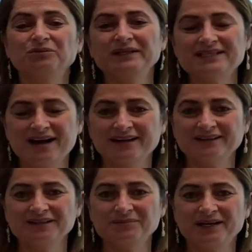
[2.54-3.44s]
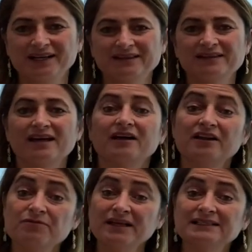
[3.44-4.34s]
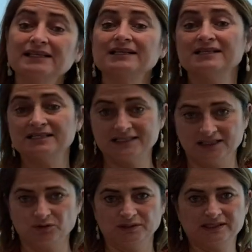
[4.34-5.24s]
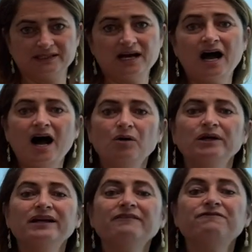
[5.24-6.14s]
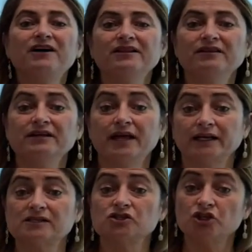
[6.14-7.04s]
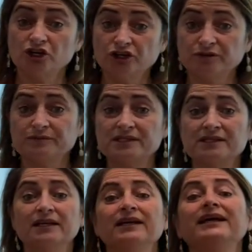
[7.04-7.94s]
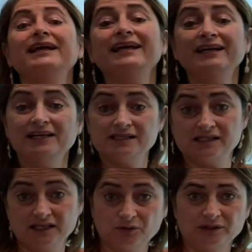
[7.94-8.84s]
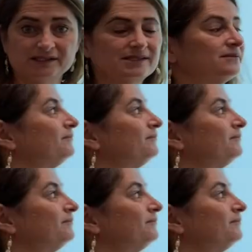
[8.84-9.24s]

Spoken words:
be talking about the arithmetic sequence. How can I find the next terms in a sequence?